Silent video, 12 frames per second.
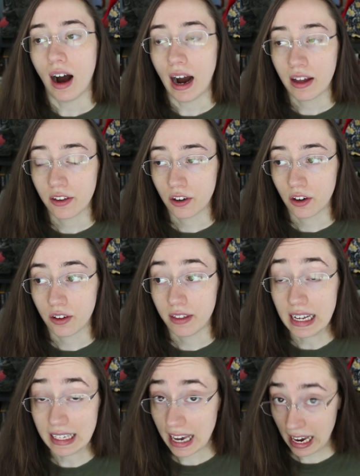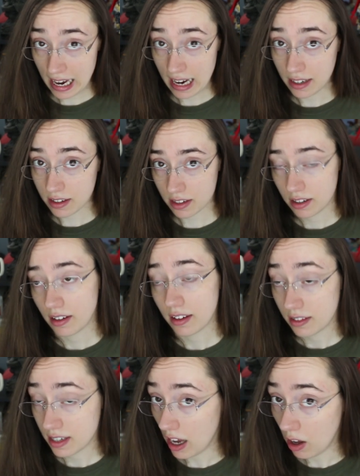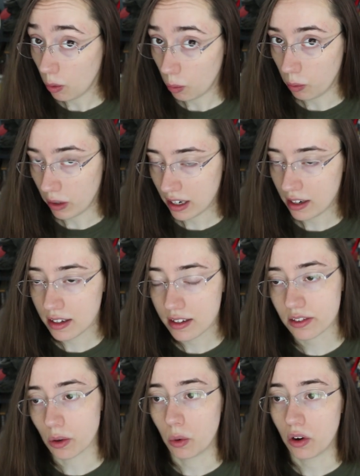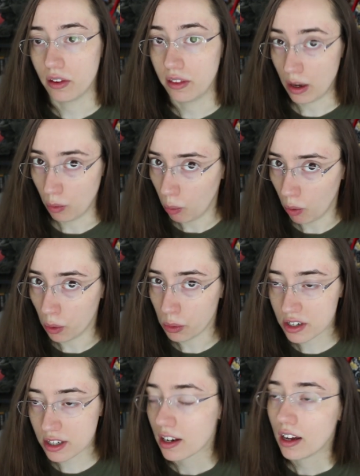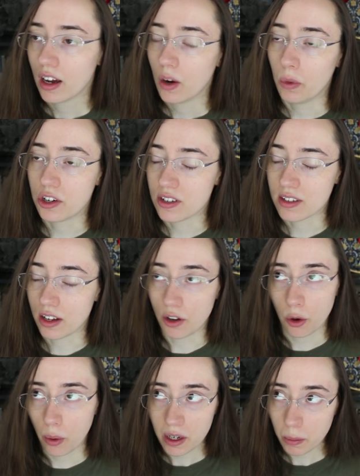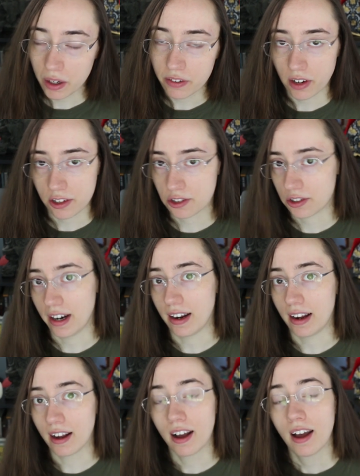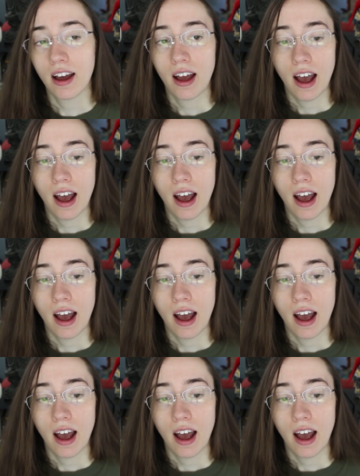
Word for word: Either they can't tell what it is or they won't, which is incredibly frustrating.